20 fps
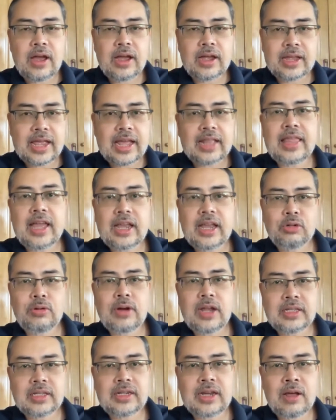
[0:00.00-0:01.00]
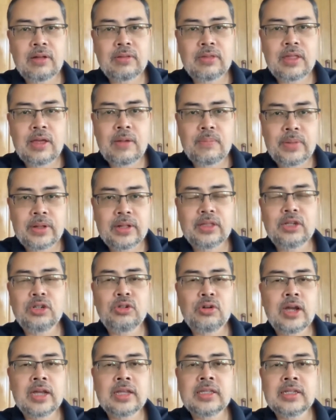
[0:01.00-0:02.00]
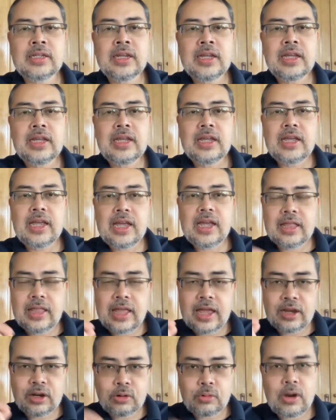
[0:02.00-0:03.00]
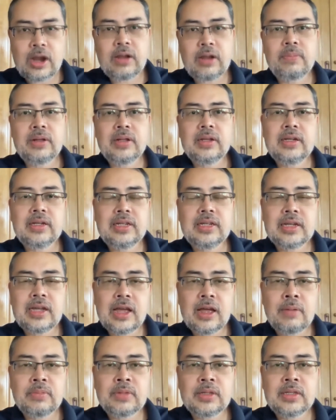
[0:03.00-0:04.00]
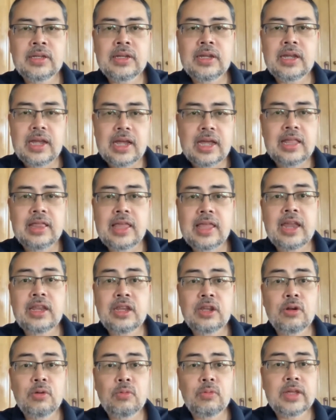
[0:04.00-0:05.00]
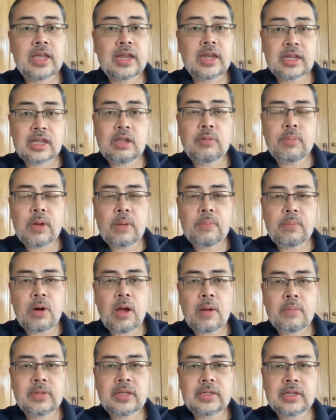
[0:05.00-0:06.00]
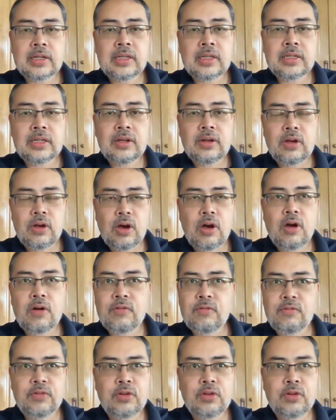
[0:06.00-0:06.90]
get that trust out there, build the trust, and then credibility comes. And then, we can keep our promises of,